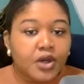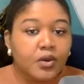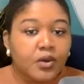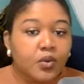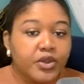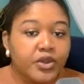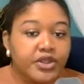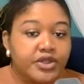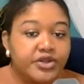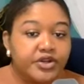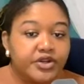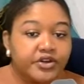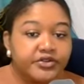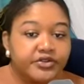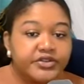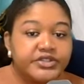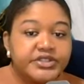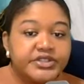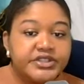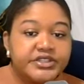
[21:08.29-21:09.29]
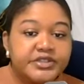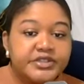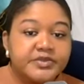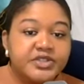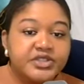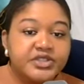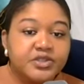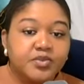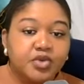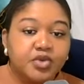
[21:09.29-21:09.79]
When the nervous system
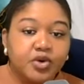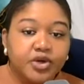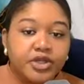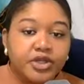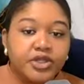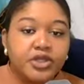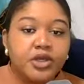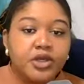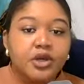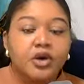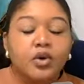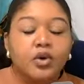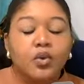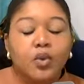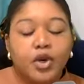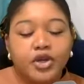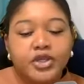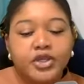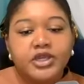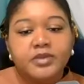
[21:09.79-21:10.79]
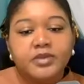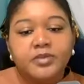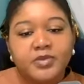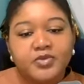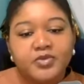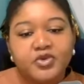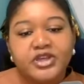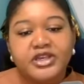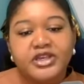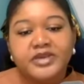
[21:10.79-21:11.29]
is supported, working
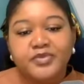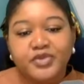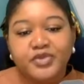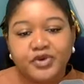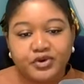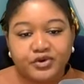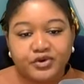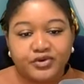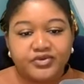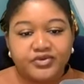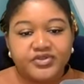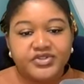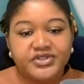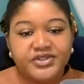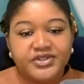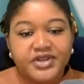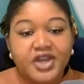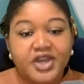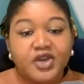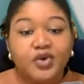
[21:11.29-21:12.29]
memory improves.